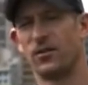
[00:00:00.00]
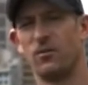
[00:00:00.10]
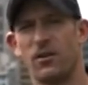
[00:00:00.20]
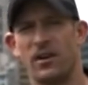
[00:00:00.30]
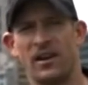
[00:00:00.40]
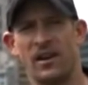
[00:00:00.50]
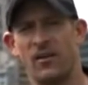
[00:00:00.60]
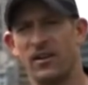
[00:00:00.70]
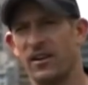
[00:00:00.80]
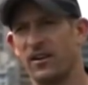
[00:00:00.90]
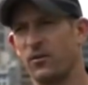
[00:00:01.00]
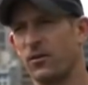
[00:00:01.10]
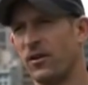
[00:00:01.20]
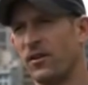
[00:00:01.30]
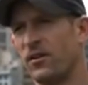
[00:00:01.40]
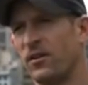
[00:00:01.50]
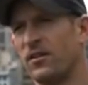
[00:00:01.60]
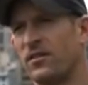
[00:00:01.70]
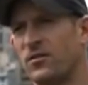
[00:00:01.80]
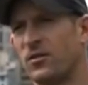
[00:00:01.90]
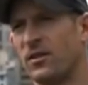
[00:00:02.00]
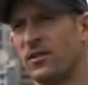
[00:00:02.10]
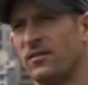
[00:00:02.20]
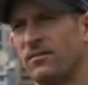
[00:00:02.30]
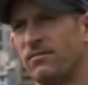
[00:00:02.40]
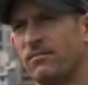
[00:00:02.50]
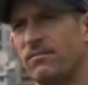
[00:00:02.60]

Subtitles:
Look, I'm not going to go out there to ride her to try and